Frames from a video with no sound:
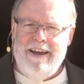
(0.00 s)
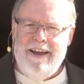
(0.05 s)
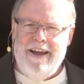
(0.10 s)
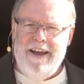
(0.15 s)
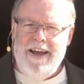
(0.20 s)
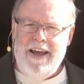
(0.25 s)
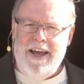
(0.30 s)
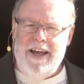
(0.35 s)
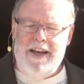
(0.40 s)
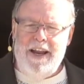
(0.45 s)

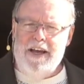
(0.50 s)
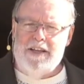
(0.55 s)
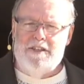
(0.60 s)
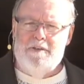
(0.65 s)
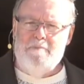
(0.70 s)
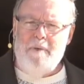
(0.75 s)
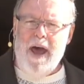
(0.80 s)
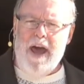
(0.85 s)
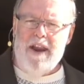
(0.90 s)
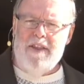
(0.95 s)
It doesn't
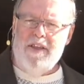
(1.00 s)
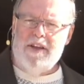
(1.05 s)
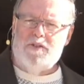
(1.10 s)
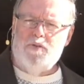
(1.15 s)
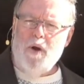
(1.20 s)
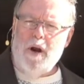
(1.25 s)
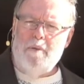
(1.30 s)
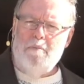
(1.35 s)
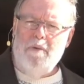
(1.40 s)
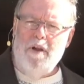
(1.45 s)
matter. That's
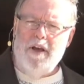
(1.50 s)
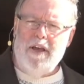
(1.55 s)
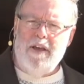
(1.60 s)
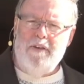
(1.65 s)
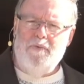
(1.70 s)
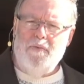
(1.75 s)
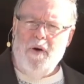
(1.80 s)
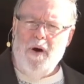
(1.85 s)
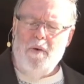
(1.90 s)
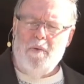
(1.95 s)
what I'm looking
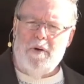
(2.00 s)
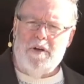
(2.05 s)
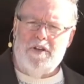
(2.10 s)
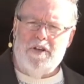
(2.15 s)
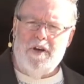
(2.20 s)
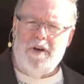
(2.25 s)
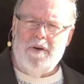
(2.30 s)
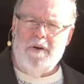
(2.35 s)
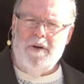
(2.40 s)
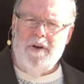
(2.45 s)
forward
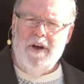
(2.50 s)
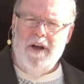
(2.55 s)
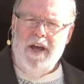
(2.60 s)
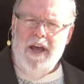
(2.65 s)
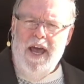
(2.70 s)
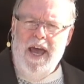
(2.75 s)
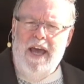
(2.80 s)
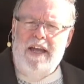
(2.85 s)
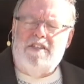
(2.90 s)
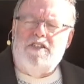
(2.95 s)
to.
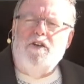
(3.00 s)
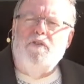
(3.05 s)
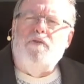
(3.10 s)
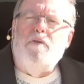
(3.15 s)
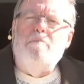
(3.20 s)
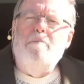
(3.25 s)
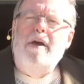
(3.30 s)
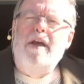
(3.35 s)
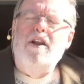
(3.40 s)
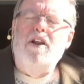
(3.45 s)
And so for
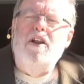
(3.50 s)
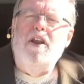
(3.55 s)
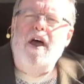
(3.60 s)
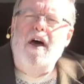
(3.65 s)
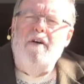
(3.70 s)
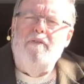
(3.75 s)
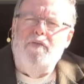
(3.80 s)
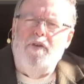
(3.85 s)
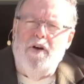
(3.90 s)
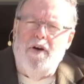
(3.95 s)
me to
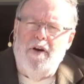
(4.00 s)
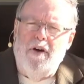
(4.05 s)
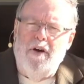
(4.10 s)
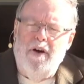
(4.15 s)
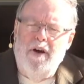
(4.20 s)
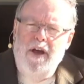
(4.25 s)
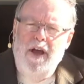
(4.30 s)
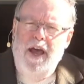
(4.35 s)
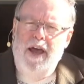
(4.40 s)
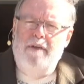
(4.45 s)
love her
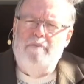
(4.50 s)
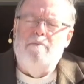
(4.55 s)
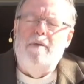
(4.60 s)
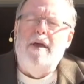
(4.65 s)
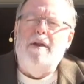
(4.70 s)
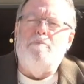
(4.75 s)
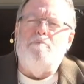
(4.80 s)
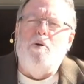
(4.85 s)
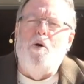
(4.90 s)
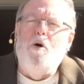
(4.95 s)
and me to
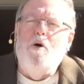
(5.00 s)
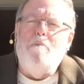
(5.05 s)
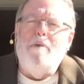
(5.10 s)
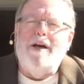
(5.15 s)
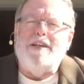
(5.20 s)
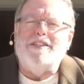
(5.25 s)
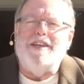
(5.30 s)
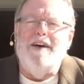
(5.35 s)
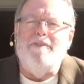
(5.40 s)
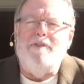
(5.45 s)
pour
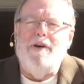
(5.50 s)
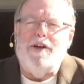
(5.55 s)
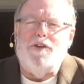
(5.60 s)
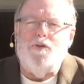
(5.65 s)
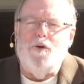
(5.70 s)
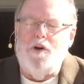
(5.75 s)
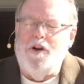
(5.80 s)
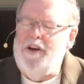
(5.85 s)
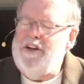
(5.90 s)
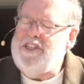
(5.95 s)
myself out
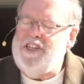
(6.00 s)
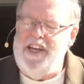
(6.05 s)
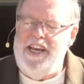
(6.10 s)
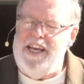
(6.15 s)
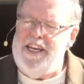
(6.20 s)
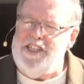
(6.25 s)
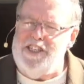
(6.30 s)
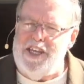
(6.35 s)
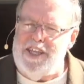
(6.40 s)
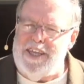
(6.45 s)
toward her, it's an
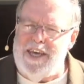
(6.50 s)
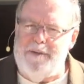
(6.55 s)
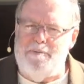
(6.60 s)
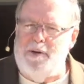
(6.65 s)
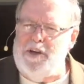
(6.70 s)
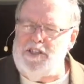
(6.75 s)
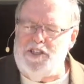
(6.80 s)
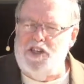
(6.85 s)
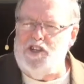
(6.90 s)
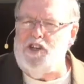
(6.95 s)
easy thing
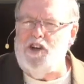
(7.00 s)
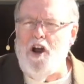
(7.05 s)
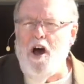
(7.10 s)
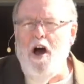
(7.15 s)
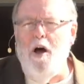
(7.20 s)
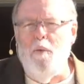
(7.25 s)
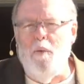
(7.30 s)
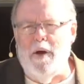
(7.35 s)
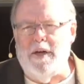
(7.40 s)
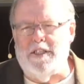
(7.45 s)
because it's an
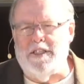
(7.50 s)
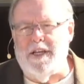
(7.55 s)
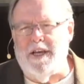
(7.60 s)
always thing.